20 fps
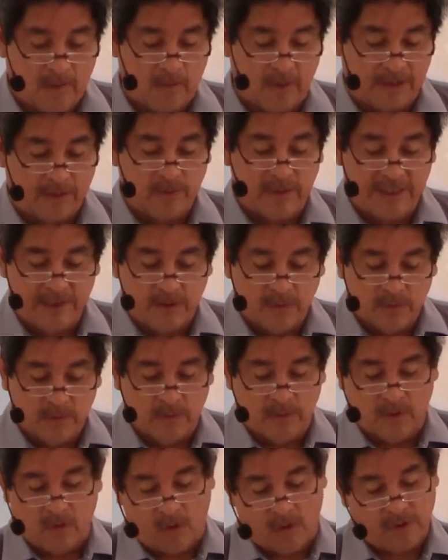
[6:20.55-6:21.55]
What we
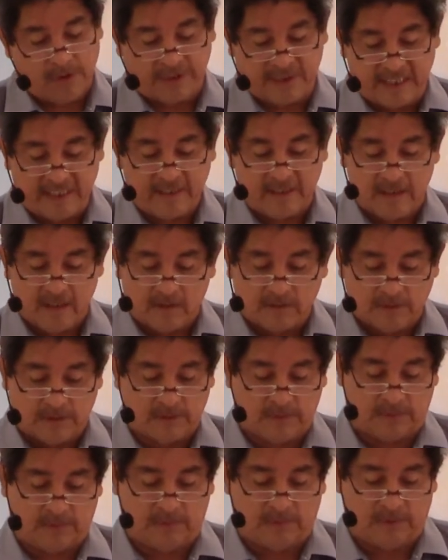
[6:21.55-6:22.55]
do or did not
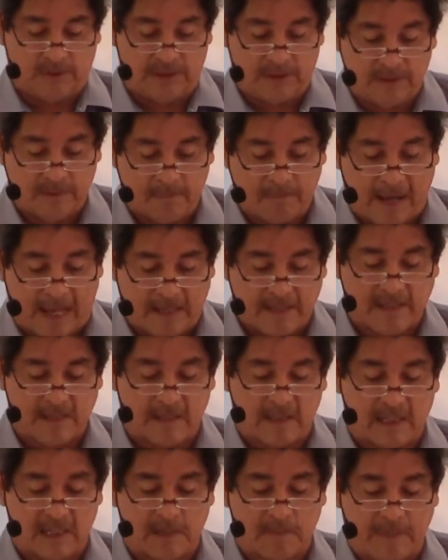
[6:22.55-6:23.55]
do in the
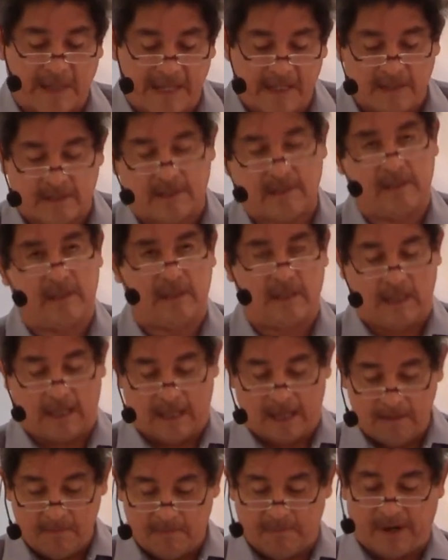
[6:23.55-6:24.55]
past explains,
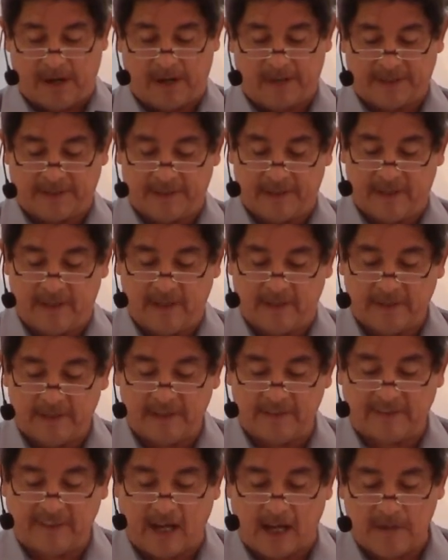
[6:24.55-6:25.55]
in part,
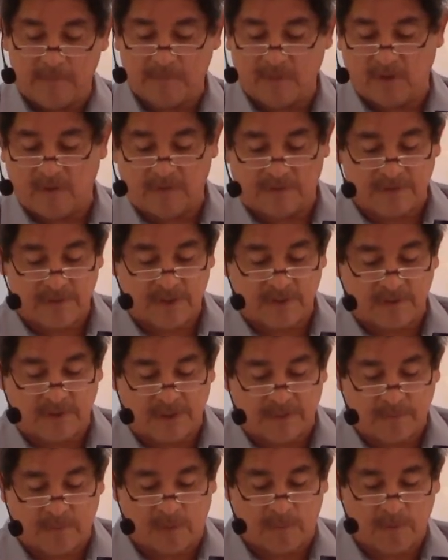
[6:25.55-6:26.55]
the type of
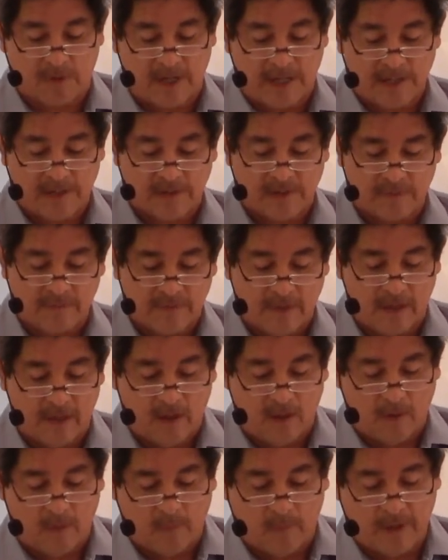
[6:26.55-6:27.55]
street population
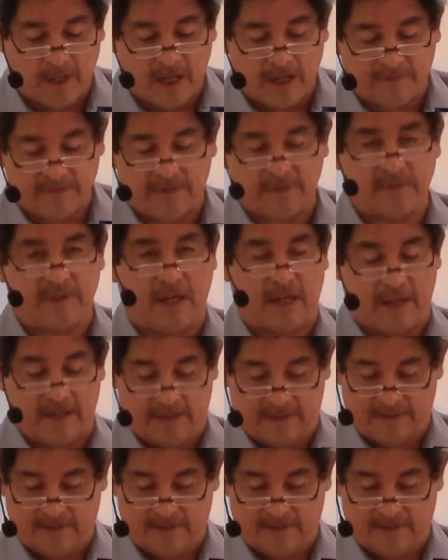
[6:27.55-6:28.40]
we have today.